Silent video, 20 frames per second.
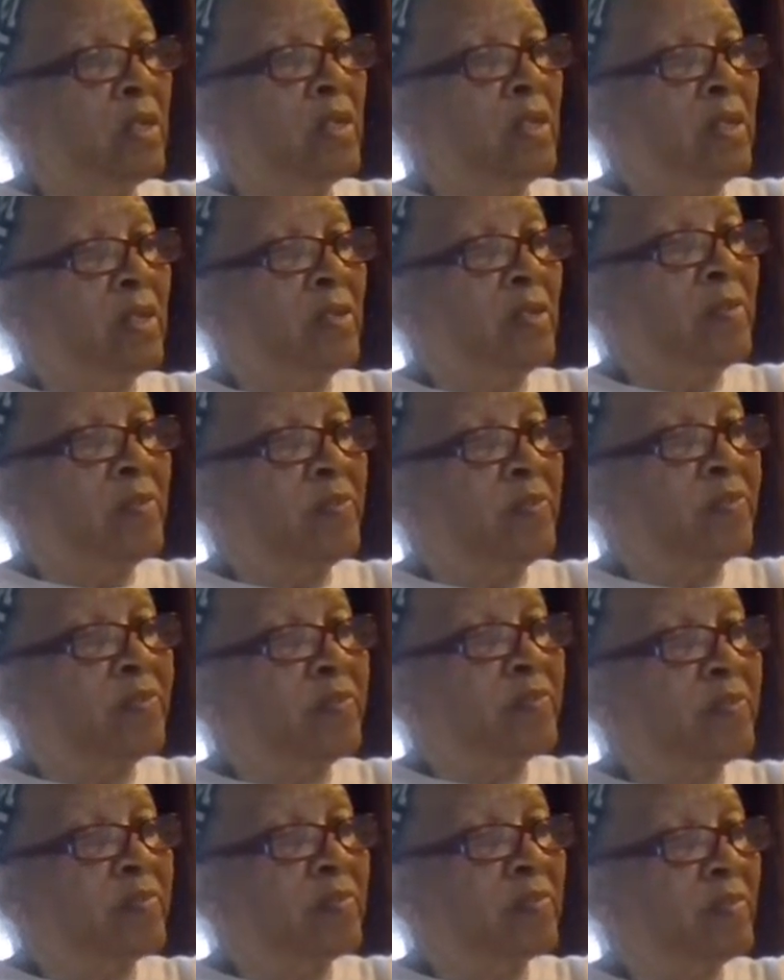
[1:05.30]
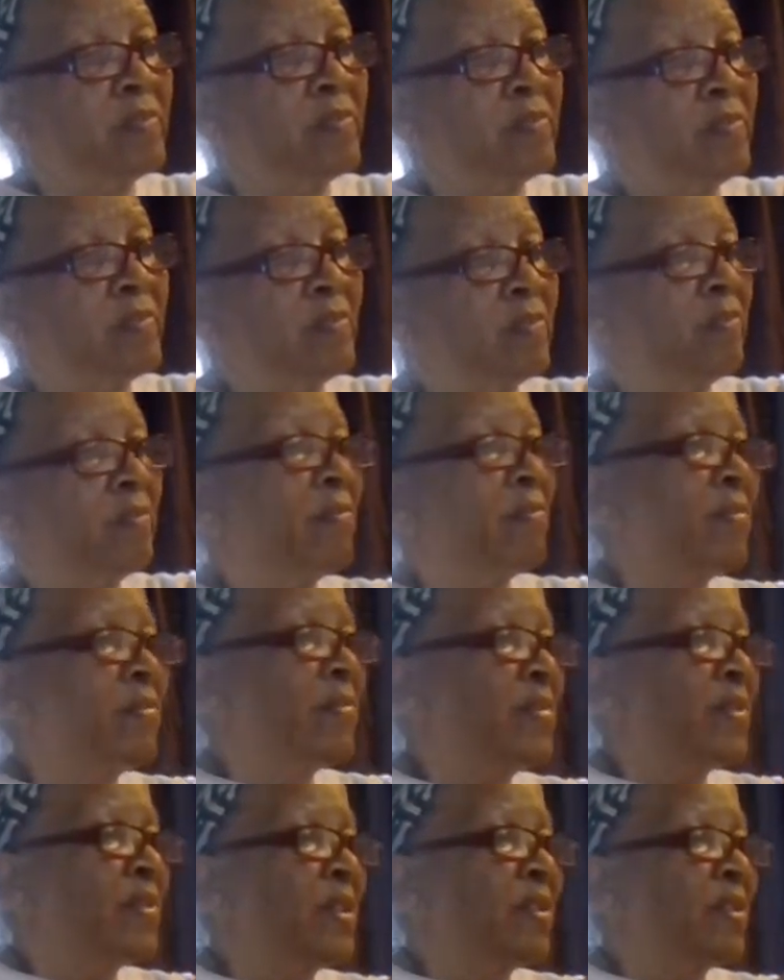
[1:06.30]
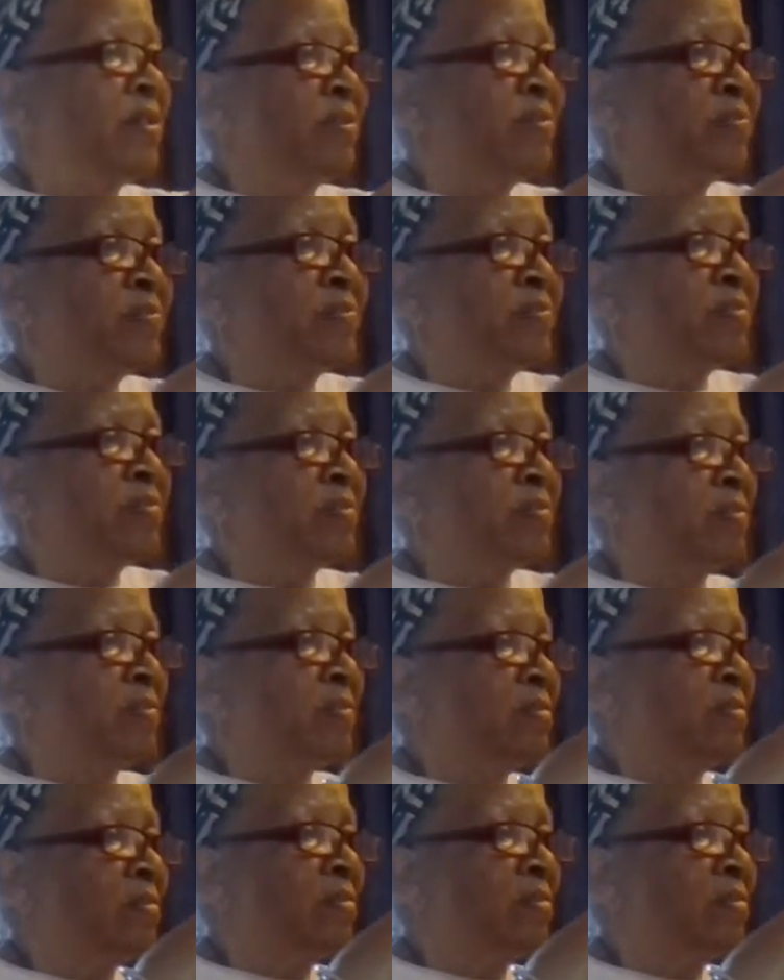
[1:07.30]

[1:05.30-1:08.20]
(no one is talking)